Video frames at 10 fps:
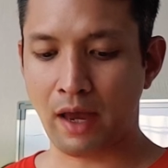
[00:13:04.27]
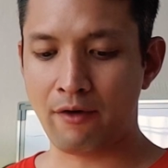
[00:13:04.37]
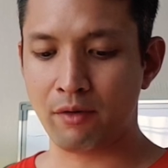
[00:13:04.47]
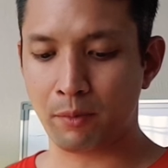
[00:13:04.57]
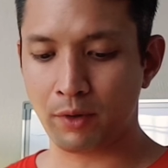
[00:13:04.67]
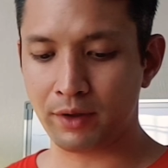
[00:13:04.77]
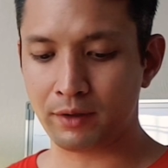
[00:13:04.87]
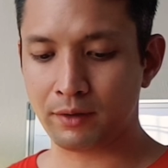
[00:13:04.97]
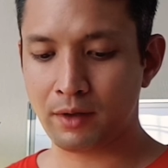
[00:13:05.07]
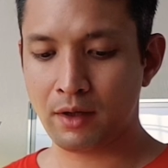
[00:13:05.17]
aerobic
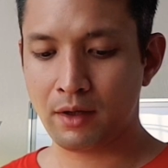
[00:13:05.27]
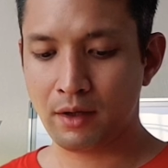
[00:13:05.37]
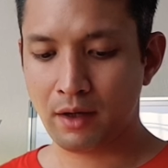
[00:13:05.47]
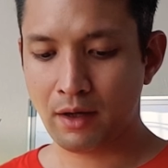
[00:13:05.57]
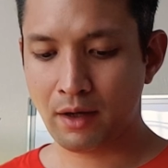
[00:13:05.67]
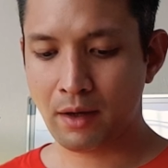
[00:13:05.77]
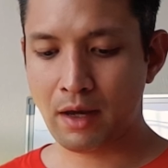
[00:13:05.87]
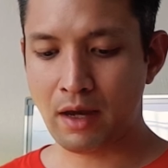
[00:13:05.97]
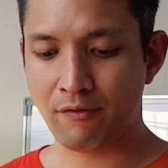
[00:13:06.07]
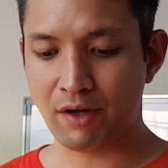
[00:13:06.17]

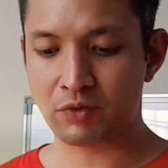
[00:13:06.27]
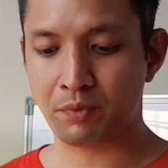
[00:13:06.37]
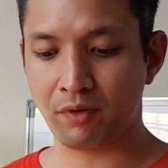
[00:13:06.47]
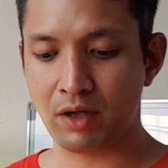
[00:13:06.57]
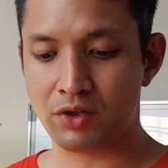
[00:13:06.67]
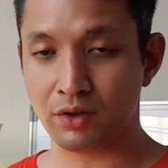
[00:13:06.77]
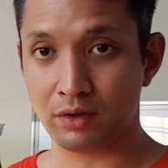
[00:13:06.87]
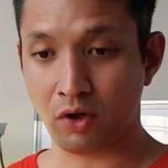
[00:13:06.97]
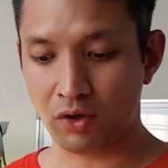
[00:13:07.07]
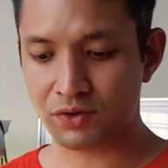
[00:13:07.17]
respiration.
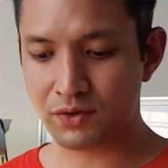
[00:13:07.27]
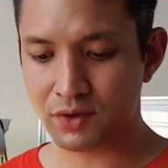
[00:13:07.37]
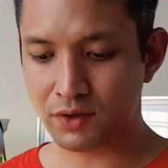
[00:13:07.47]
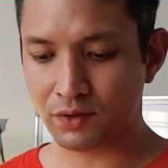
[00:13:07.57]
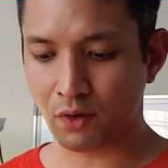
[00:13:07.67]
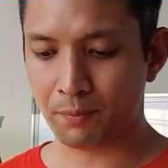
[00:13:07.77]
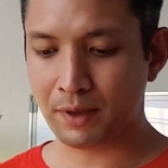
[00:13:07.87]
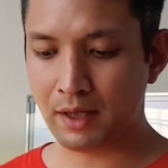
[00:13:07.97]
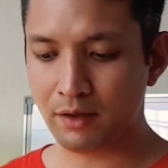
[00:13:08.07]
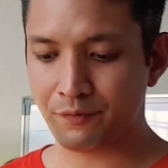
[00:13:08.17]
The oxygen is
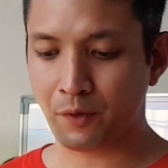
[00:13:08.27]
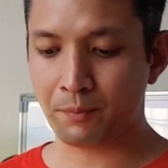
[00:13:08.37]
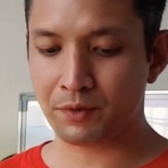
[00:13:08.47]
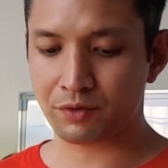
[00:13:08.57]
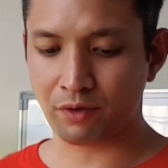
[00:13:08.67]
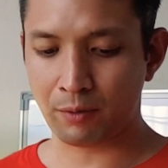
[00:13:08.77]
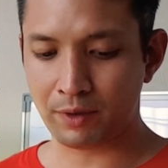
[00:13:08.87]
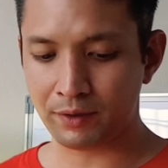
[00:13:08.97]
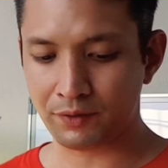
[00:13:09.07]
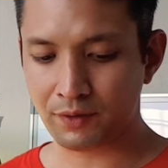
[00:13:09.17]
obtained from the
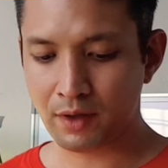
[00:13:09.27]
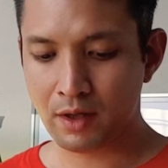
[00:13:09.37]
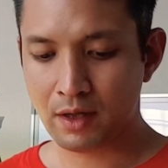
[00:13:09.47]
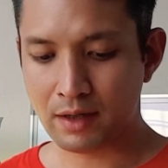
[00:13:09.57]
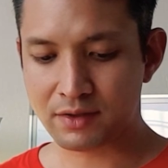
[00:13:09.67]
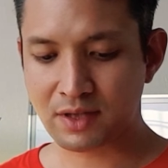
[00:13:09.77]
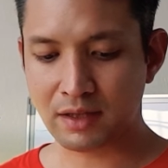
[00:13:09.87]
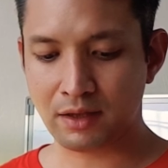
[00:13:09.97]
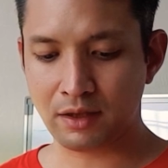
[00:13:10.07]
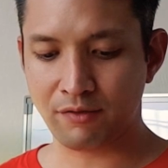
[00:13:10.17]
surroundings, and
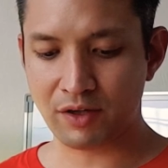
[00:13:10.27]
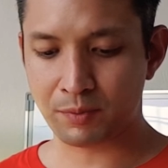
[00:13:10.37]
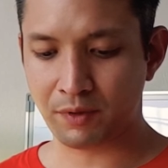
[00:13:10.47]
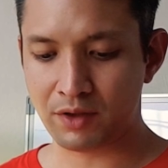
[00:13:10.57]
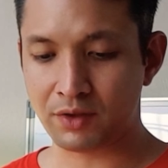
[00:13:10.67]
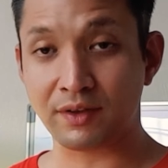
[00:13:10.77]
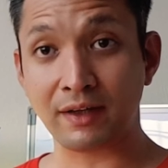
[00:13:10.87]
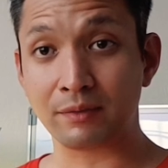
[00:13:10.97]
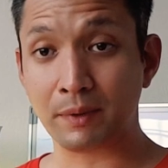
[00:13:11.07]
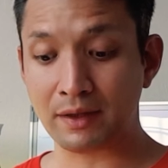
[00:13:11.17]
cellular respiration
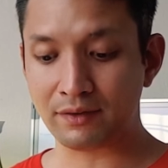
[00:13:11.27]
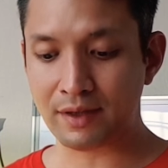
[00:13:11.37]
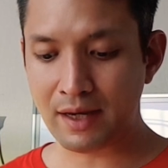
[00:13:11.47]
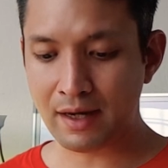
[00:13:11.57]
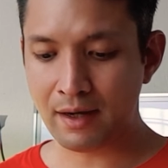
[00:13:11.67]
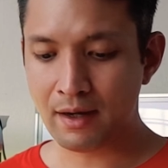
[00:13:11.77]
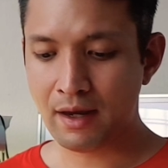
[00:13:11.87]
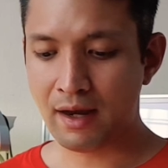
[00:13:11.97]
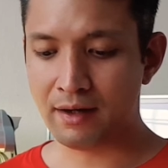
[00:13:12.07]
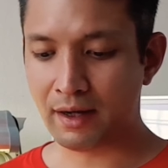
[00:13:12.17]
takes place day
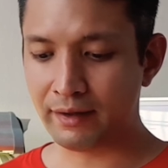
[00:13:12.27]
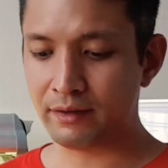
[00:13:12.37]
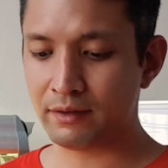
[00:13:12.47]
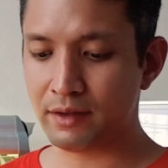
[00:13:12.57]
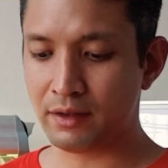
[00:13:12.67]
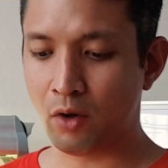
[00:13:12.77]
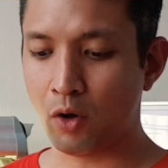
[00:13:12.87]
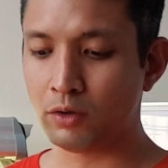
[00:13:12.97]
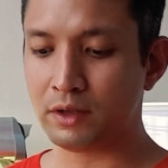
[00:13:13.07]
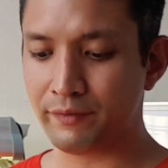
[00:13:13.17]
and night in
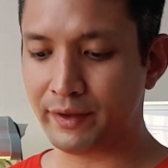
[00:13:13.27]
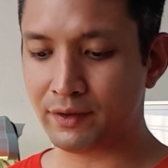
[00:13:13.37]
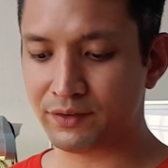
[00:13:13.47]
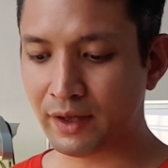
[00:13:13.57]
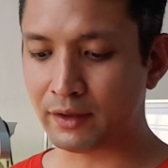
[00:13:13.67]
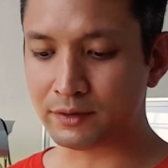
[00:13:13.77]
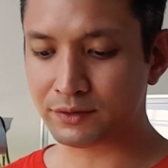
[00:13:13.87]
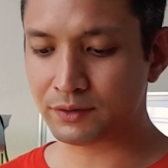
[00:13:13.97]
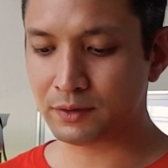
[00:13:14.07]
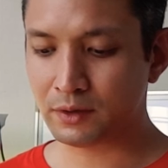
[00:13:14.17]
all living
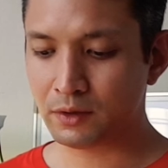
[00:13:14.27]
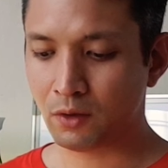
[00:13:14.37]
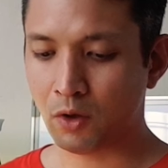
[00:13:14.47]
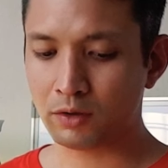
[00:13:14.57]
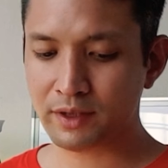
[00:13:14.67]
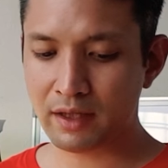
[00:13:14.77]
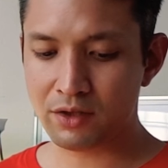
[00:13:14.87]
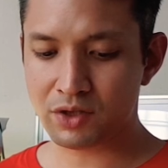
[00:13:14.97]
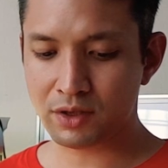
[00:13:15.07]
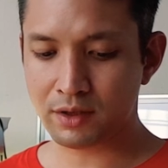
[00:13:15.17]
cells. All the
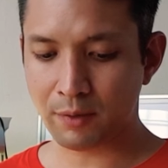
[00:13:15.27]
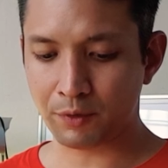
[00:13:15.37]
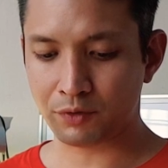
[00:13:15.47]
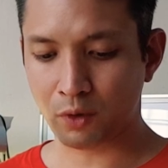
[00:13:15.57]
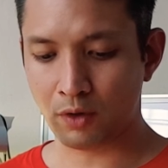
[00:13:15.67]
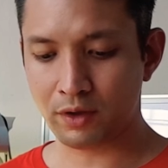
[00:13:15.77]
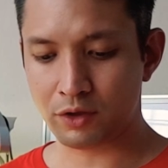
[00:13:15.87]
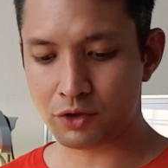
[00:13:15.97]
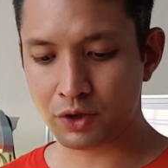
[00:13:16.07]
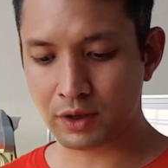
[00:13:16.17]
energy that was stored in
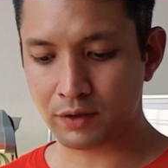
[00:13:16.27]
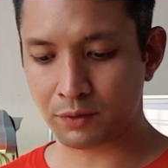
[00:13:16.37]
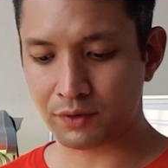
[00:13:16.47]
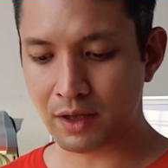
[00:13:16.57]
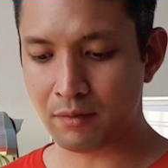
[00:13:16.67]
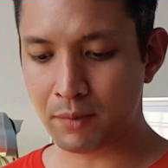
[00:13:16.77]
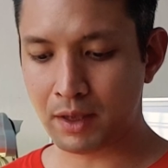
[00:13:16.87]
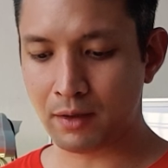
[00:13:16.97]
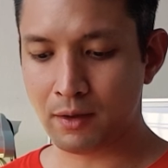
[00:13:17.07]
the sugars was then made